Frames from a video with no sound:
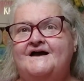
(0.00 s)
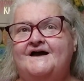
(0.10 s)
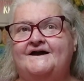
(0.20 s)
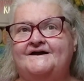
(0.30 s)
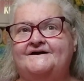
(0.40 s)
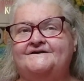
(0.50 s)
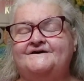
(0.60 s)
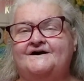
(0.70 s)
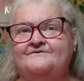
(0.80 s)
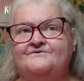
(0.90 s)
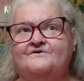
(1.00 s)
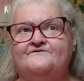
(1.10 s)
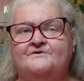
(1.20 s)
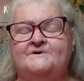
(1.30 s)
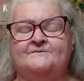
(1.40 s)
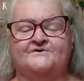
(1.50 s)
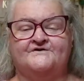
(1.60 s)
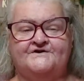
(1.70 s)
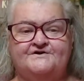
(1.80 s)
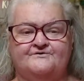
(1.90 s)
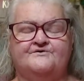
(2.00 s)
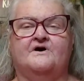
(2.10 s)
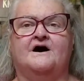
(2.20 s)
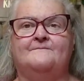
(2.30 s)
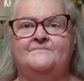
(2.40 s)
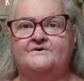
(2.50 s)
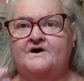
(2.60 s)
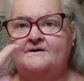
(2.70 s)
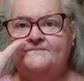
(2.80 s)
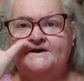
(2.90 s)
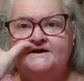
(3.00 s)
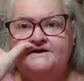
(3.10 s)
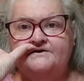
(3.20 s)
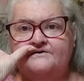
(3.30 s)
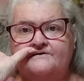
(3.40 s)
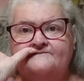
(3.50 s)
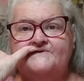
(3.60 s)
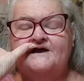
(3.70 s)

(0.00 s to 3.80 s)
And I don't know if you'll be able to see or not, but up here